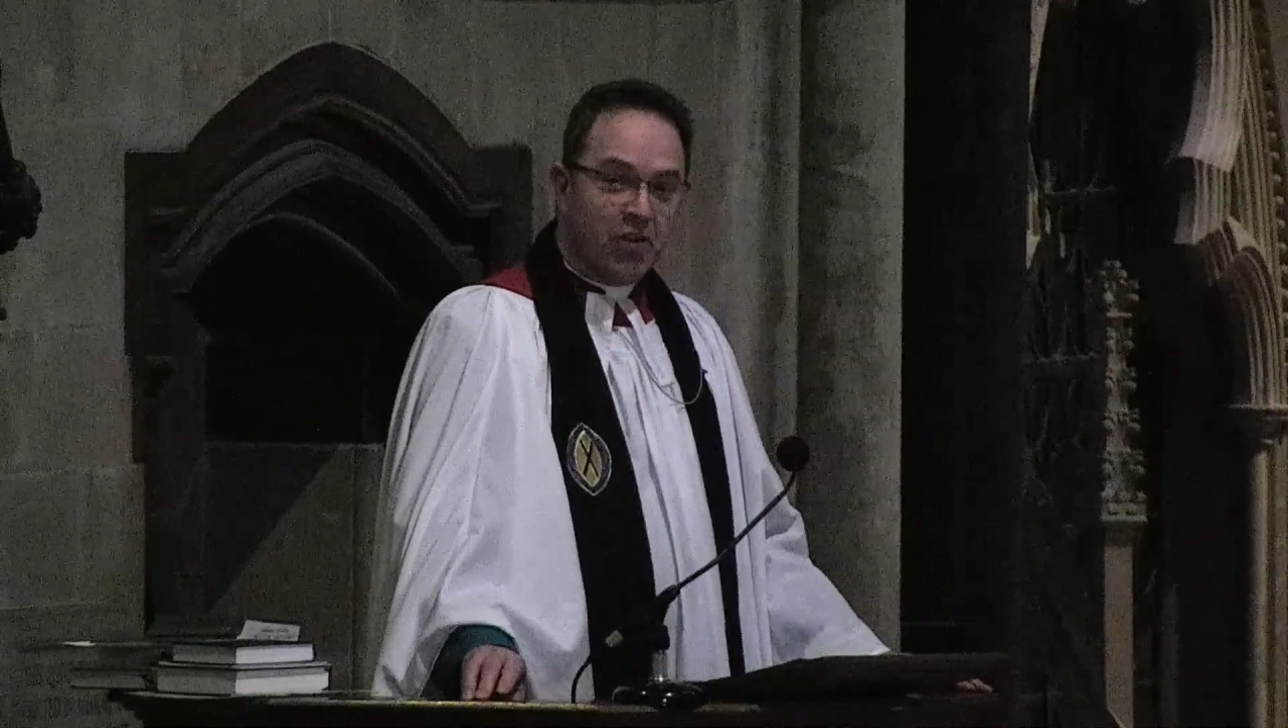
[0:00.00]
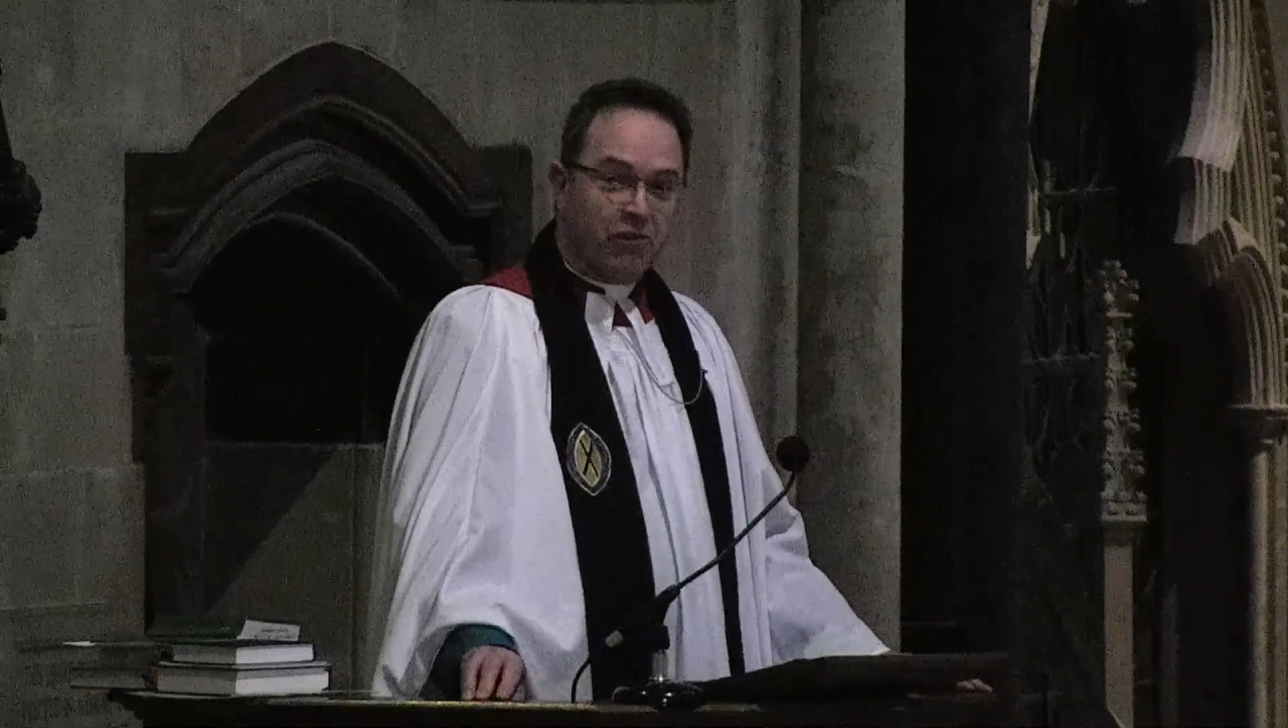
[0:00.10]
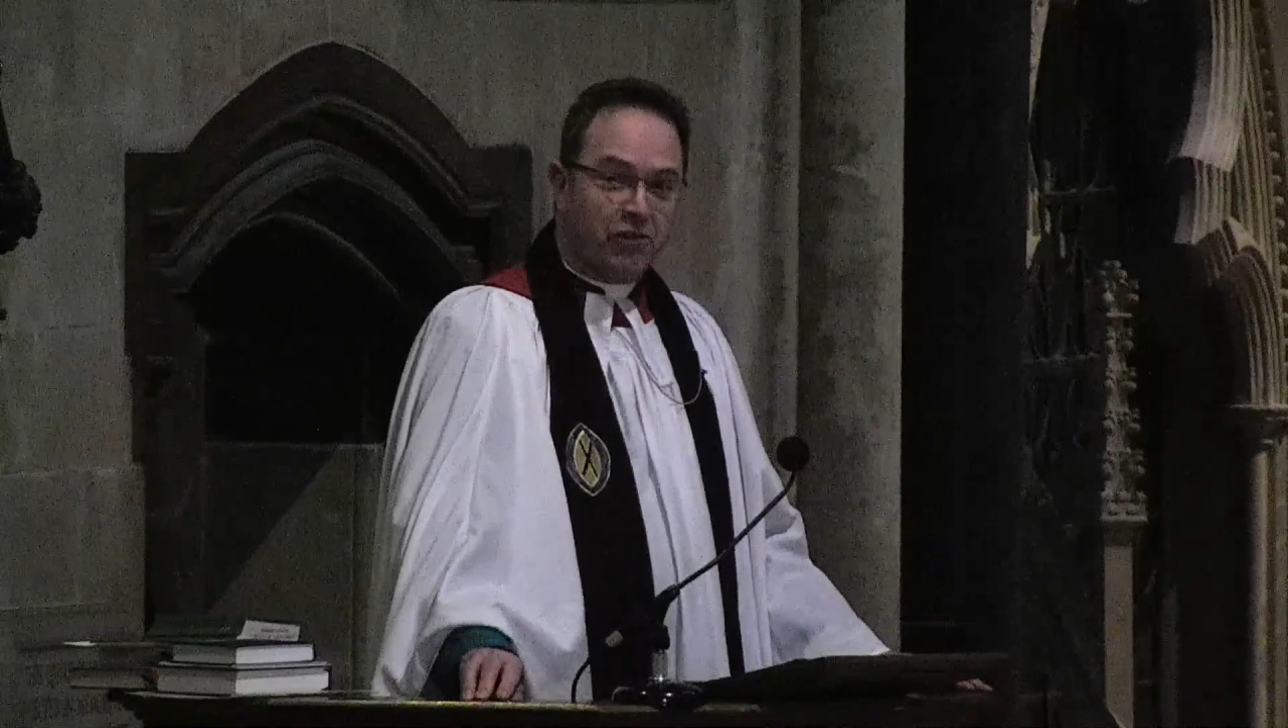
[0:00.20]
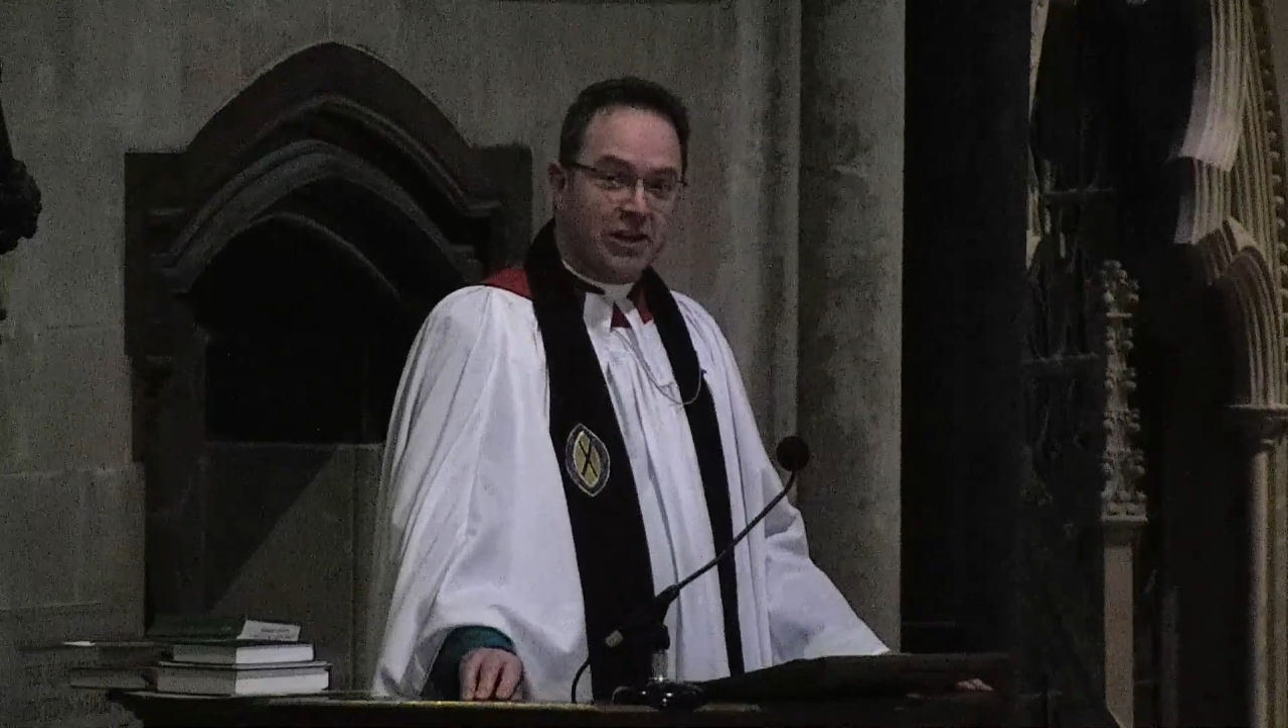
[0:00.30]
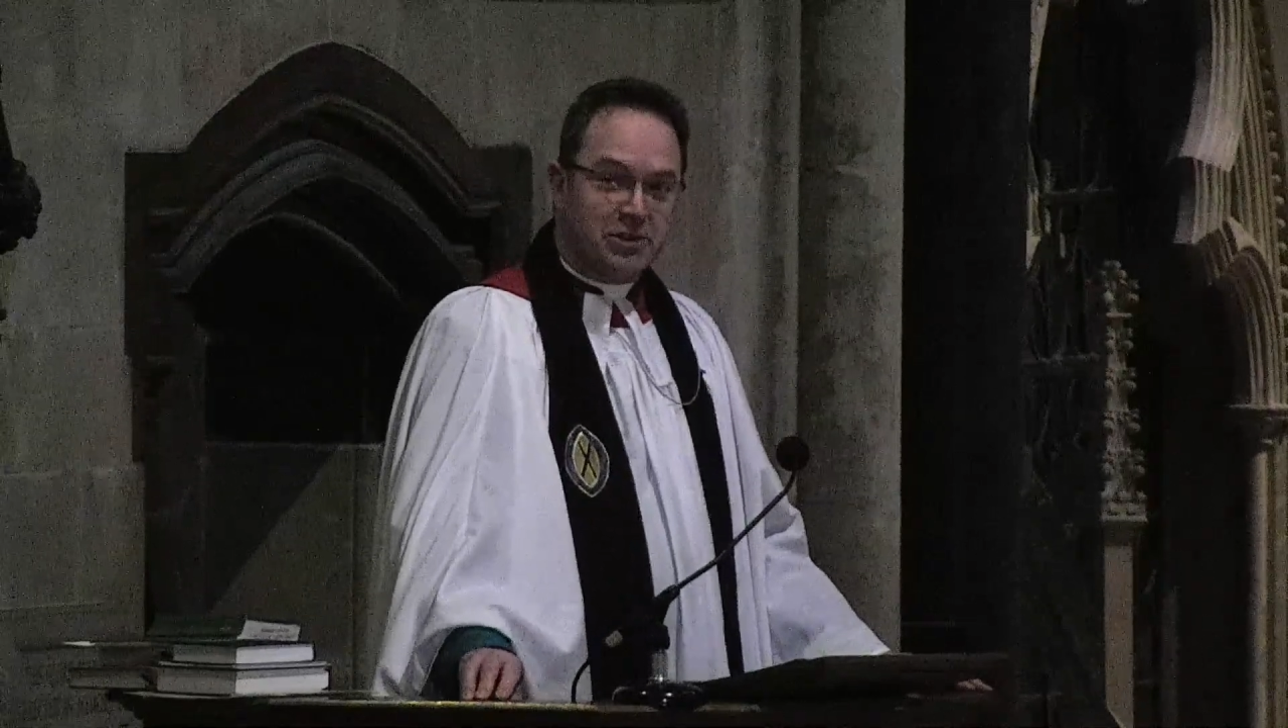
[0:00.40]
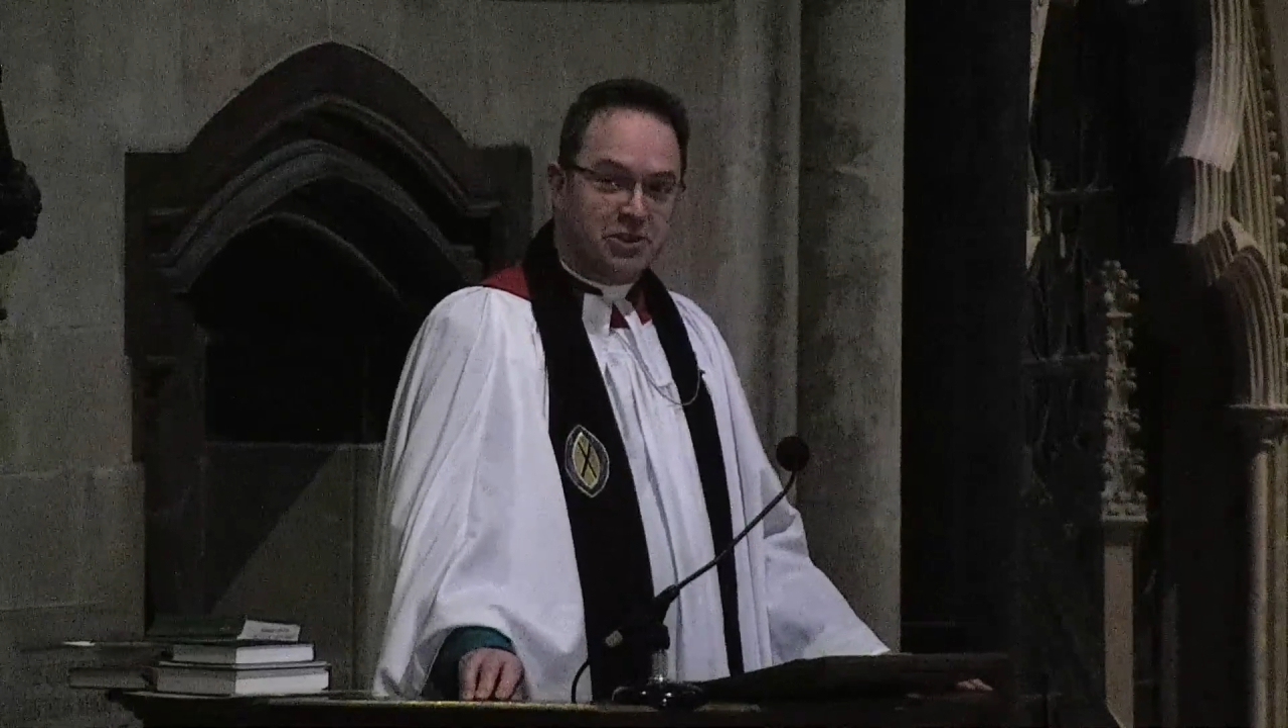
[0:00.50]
Franz